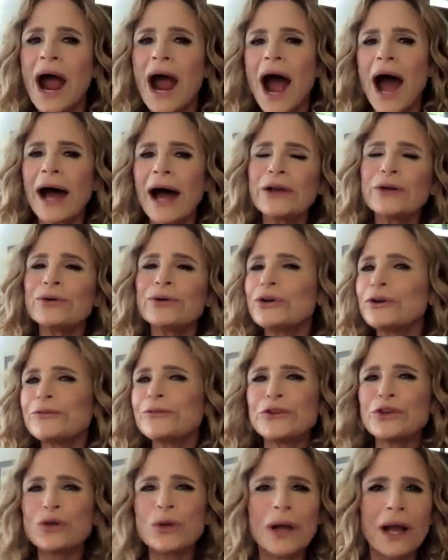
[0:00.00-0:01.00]
i don't know if
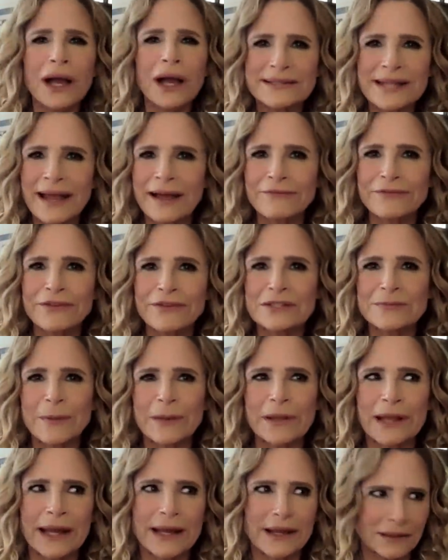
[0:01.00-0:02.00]
you guys have this
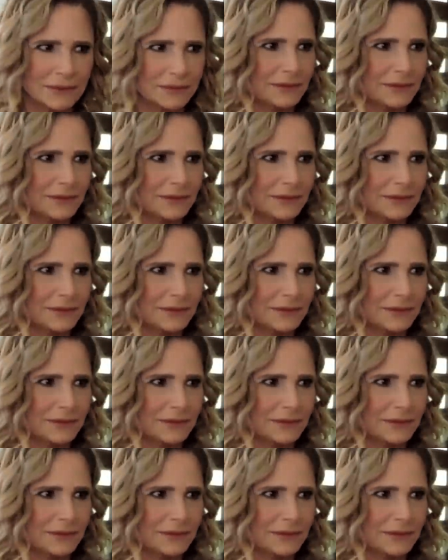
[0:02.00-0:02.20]
but like